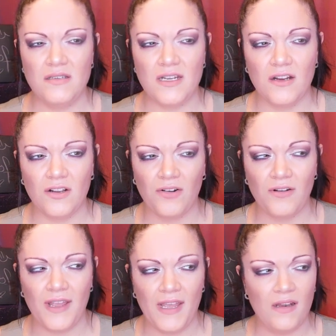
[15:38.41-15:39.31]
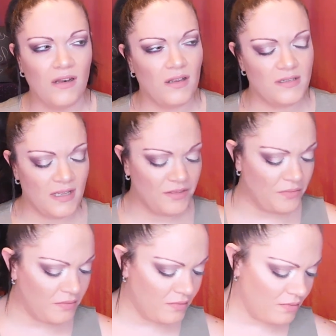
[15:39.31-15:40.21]
Dare to Create, is that
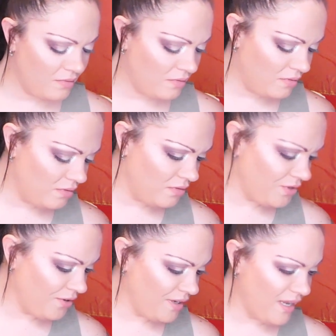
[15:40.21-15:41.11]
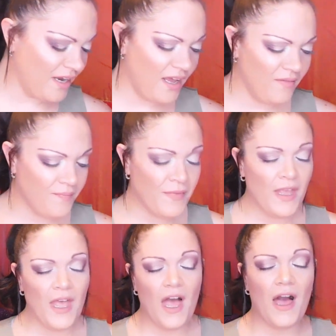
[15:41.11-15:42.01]
39A?
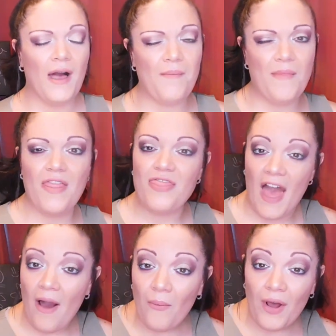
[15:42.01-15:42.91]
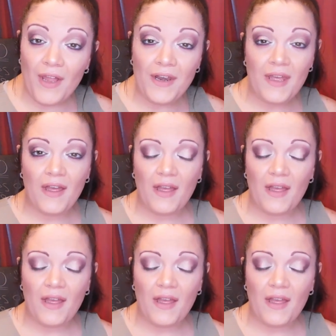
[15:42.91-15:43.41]
That one